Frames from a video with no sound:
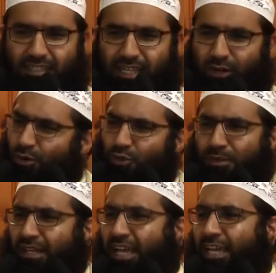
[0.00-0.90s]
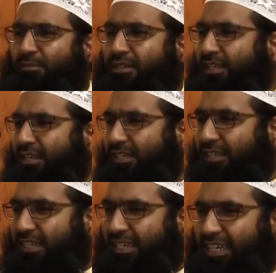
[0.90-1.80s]
Na'udhu billahi min dhalik.
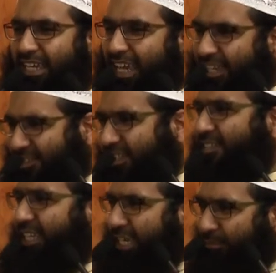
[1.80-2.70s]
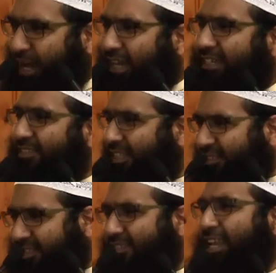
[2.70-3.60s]
Is this iman? Is
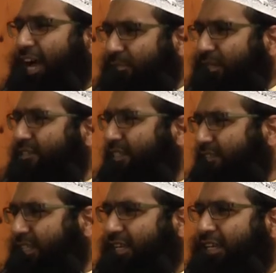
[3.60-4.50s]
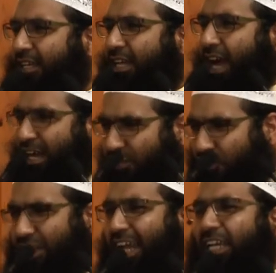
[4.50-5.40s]
this Islam? Is this the
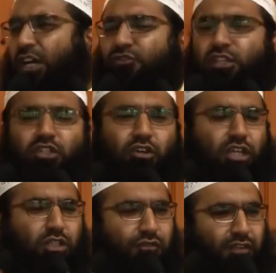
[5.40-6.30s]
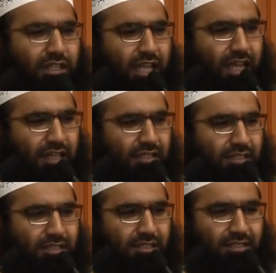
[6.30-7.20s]
understanding of the tawheed of Allah?
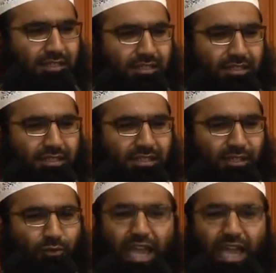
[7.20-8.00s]
We